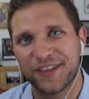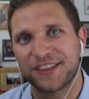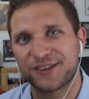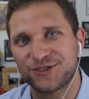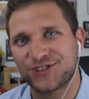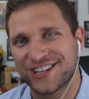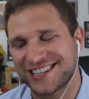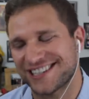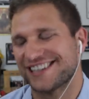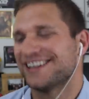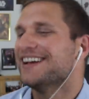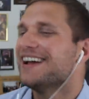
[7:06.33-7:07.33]
a little
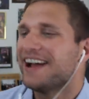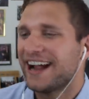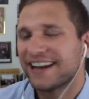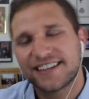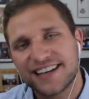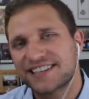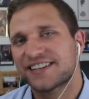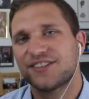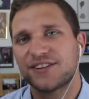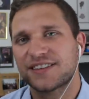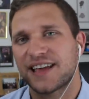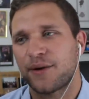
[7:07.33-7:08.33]
cheesy. And it doesn't
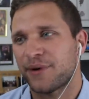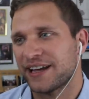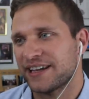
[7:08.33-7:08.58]
look that way